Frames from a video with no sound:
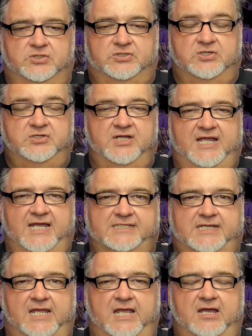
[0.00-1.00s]
Should you
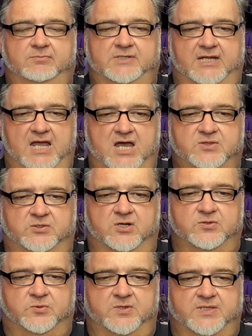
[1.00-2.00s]
get the AMD
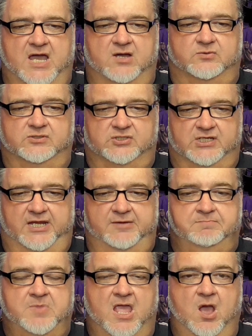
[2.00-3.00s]
Athlon
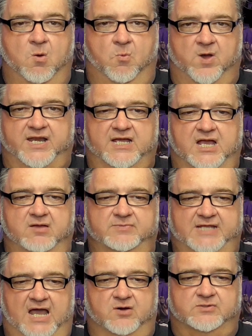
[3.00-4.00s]
3000G when it
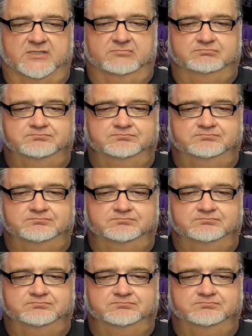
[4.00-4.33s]
comes out?